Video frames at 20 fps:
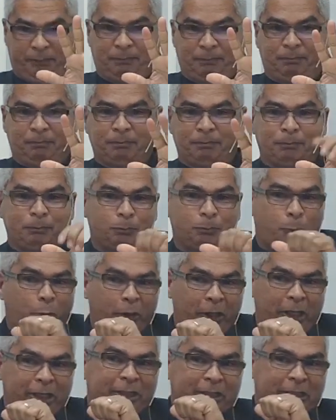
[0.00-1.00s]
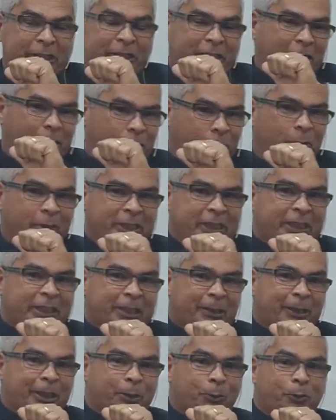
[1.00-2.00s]
Lamech, 70 times
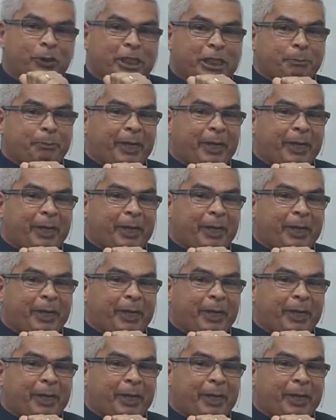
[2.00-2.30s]
7.